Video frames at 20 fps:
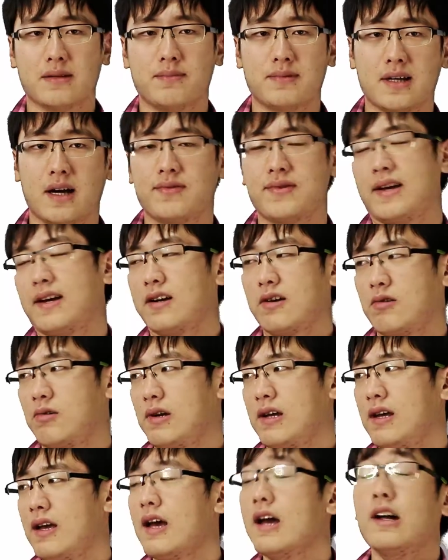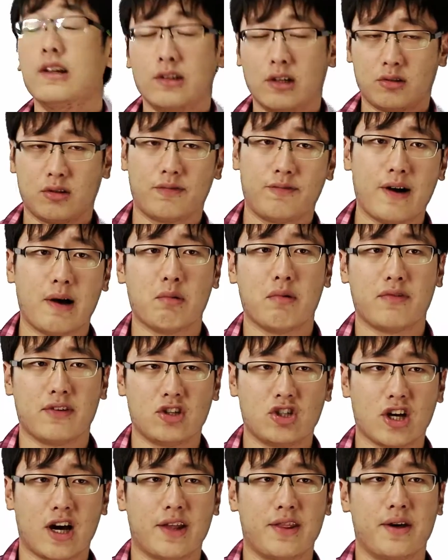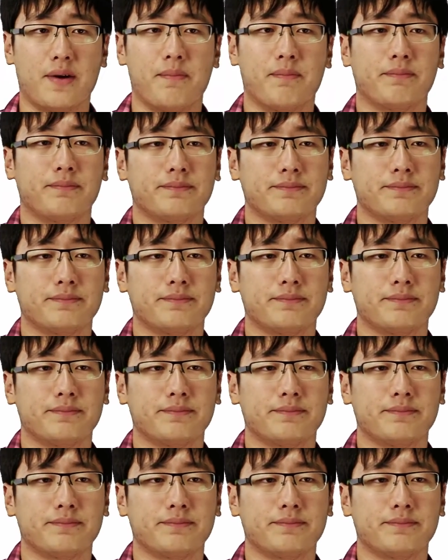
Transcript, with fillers: themselves and agree not to fight with each other.